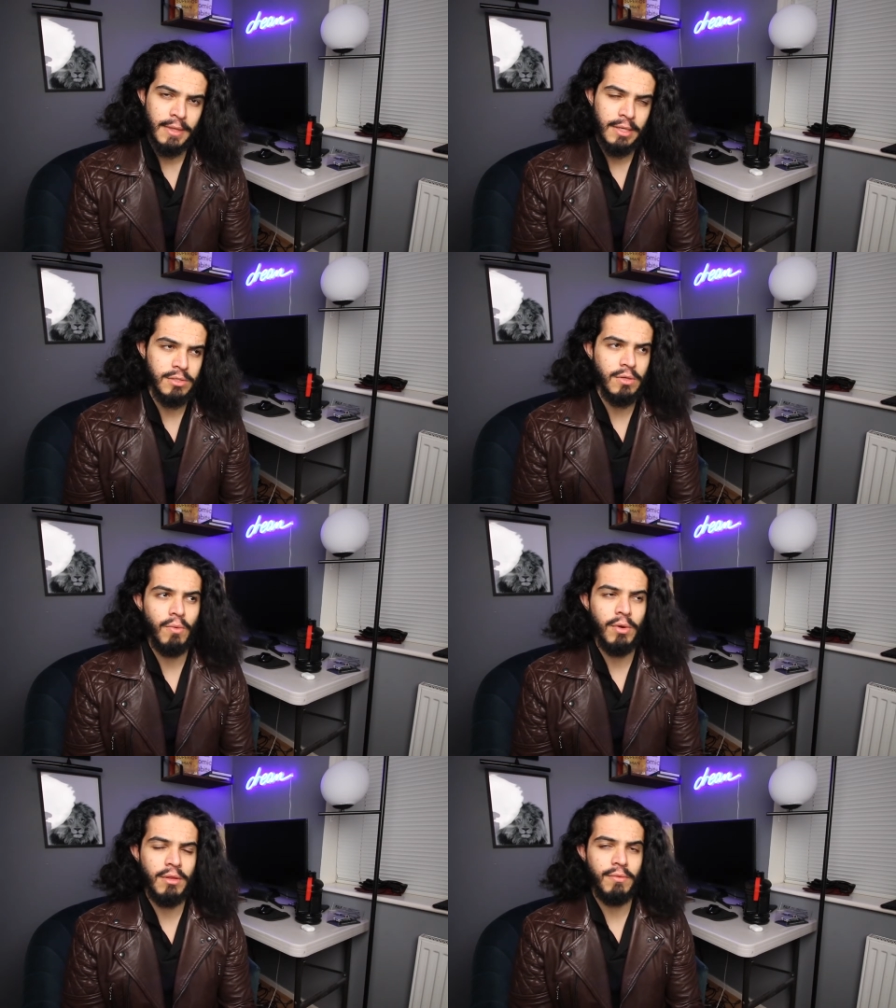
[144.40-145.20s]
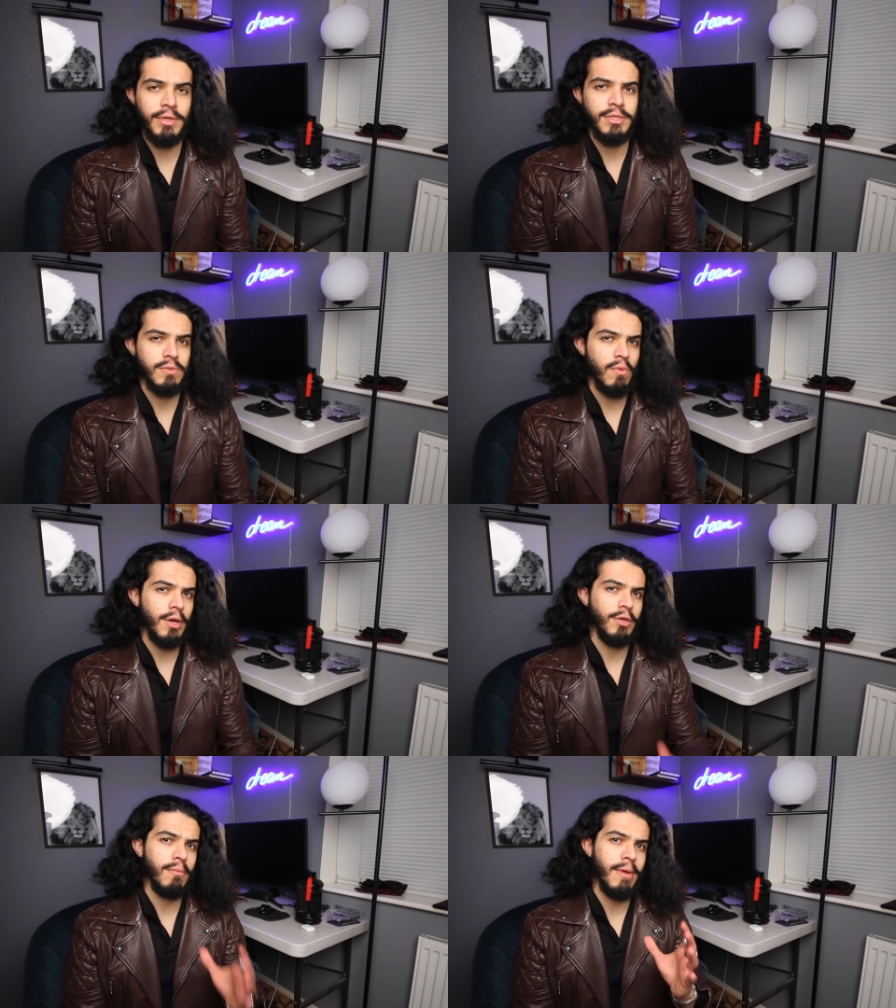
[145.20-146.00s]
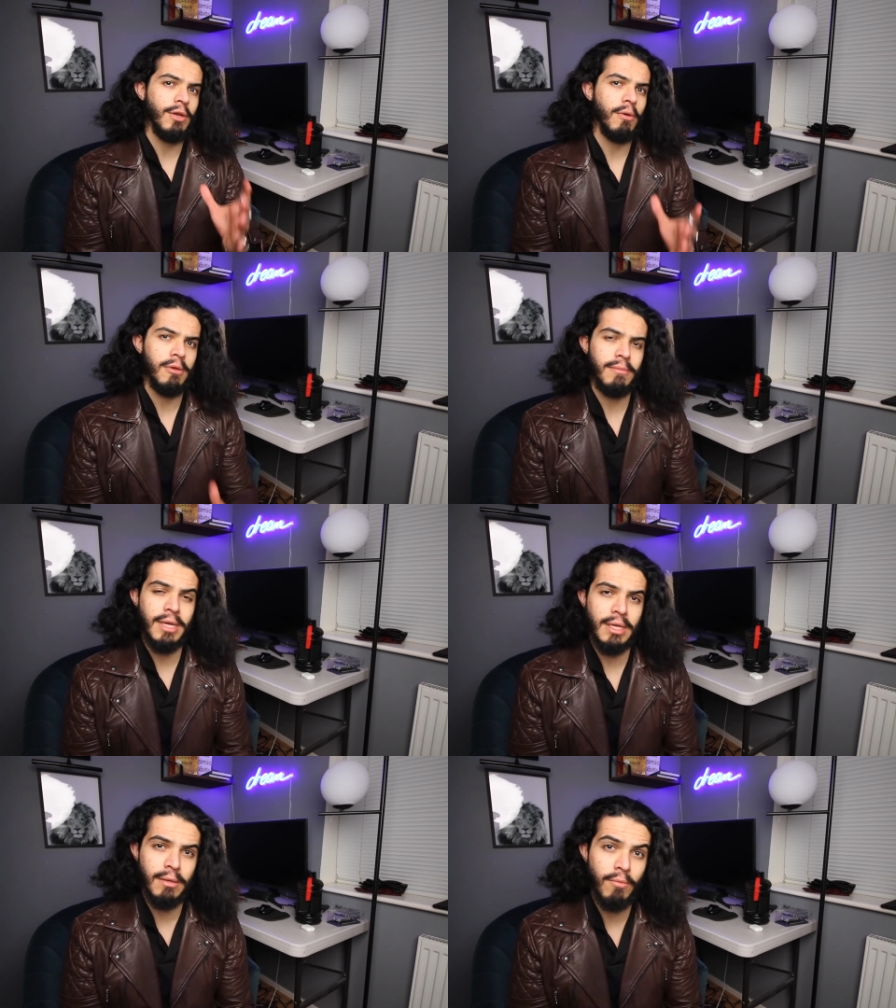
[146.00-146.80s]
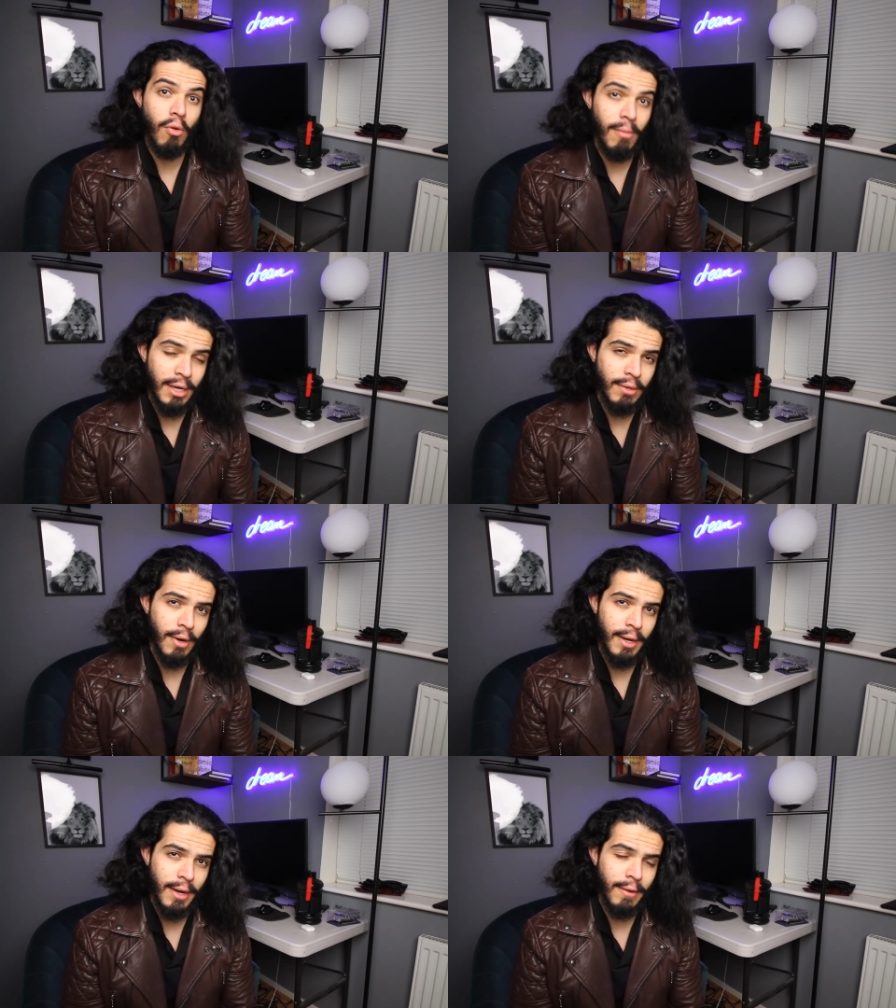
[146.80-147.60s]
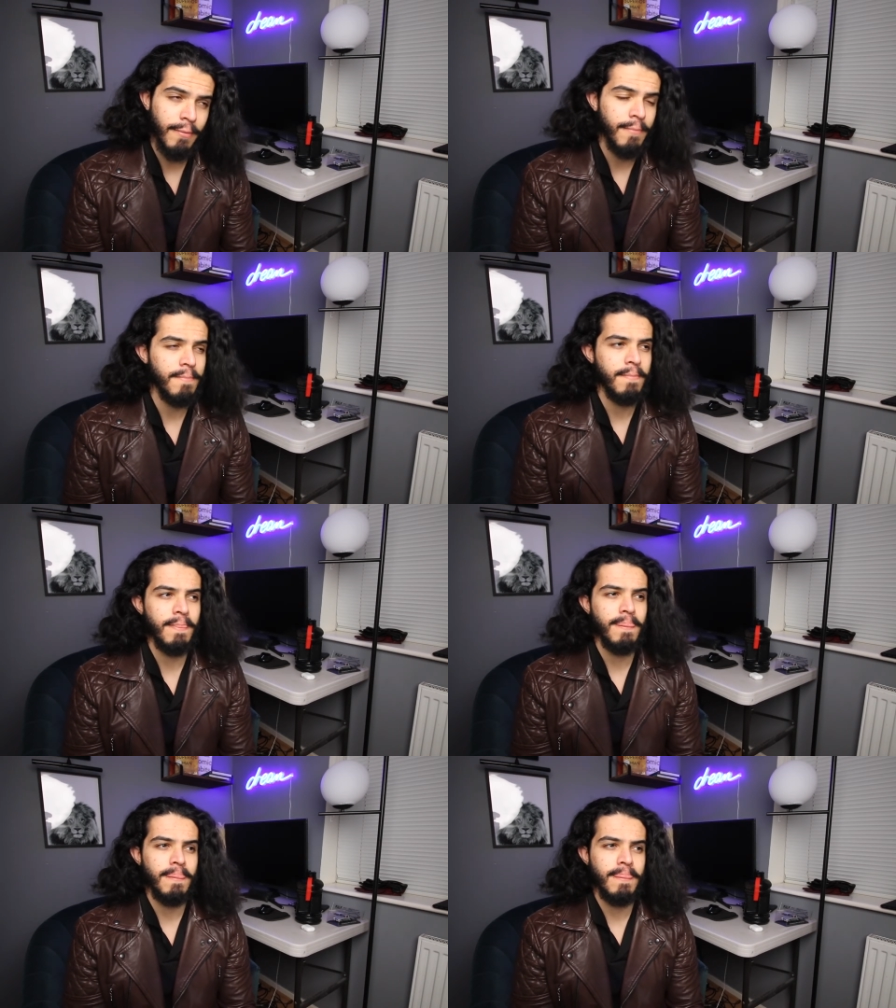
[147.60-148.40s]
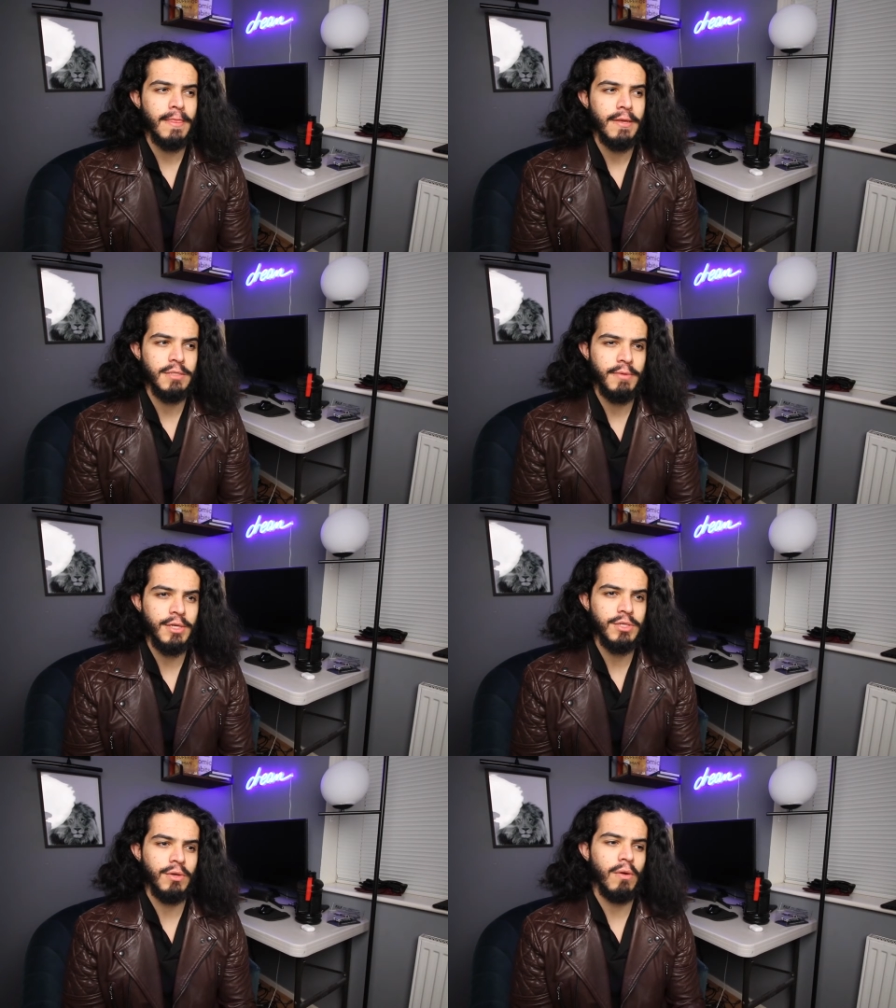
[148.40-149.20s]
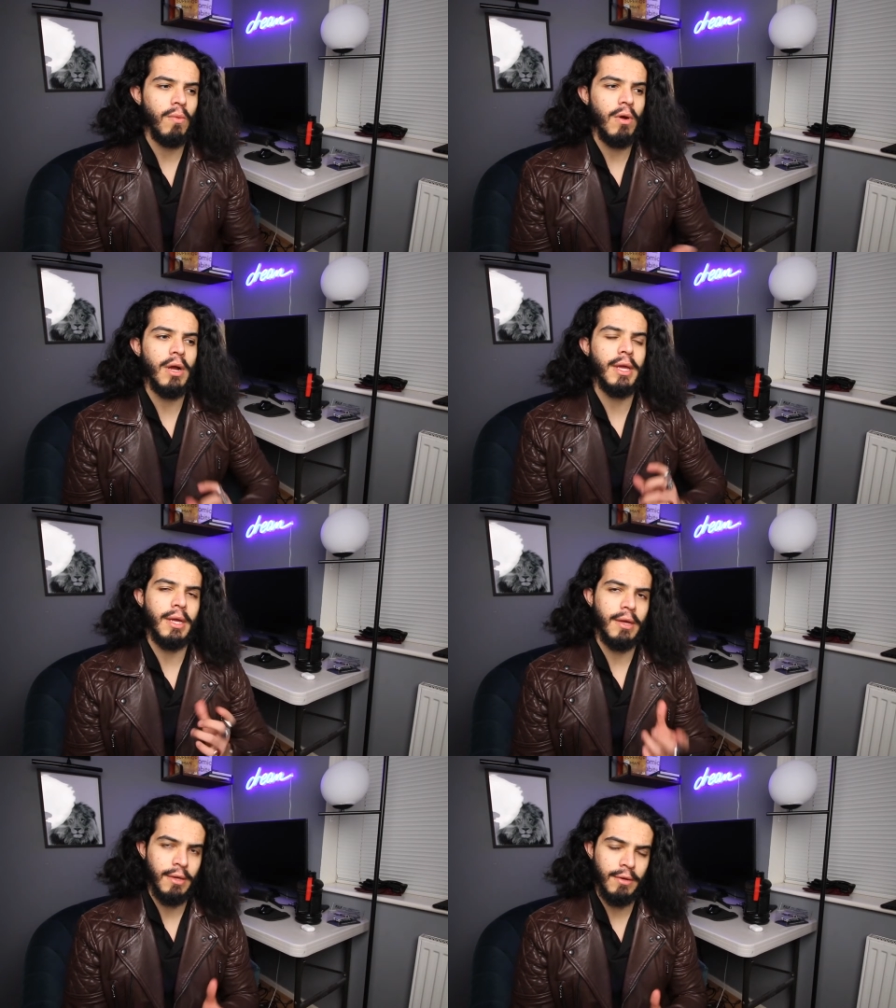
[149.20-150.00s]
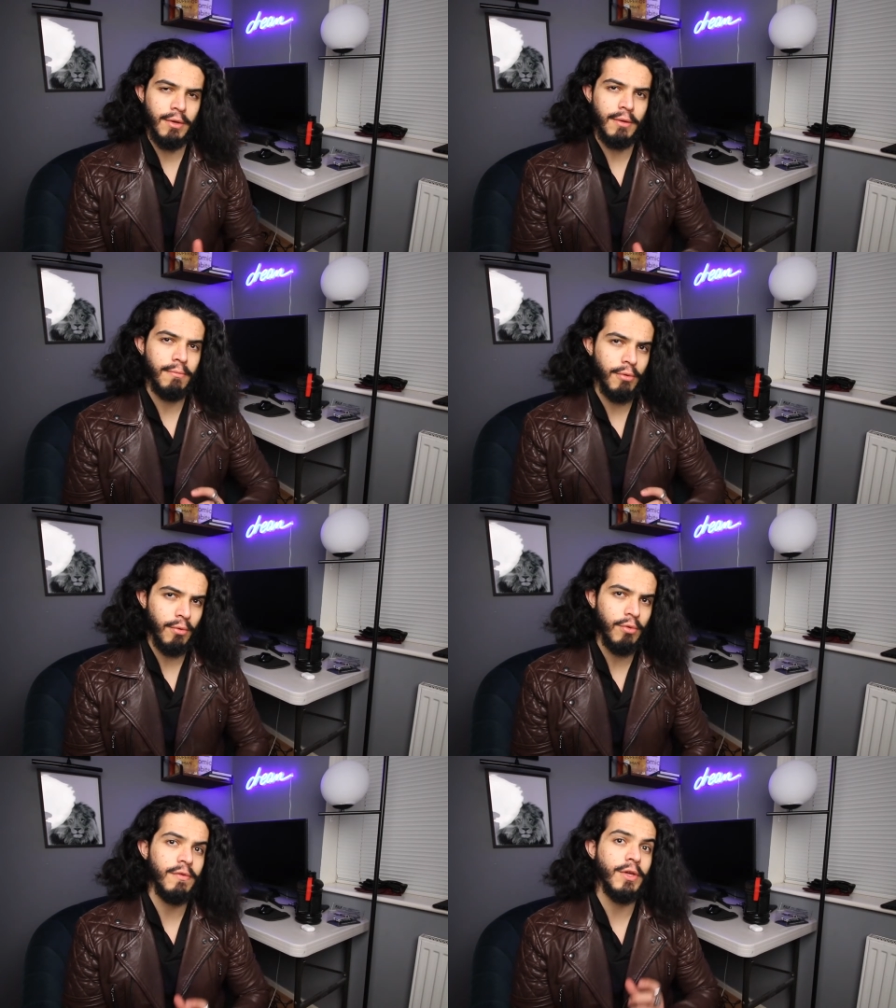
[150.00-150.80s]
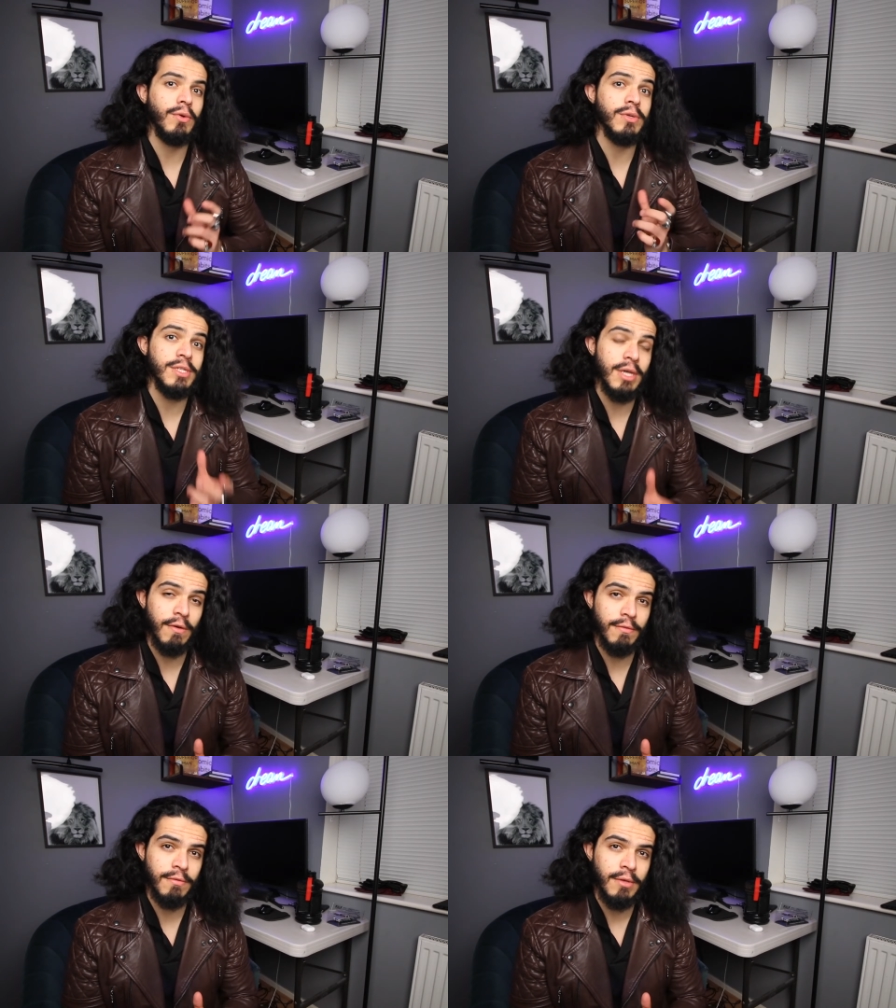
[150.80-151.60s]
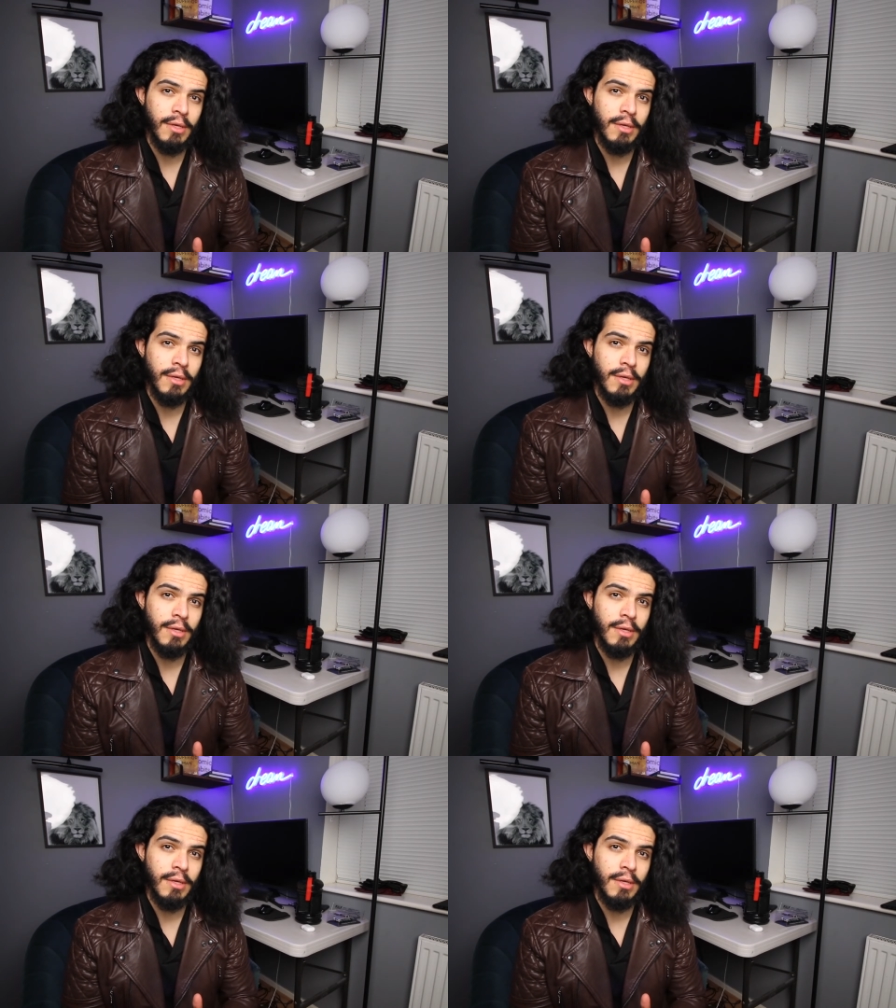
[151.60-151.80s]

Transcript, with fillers: And so, one of the reasons why you may not be making more money right now is because you're not working on improving yourself.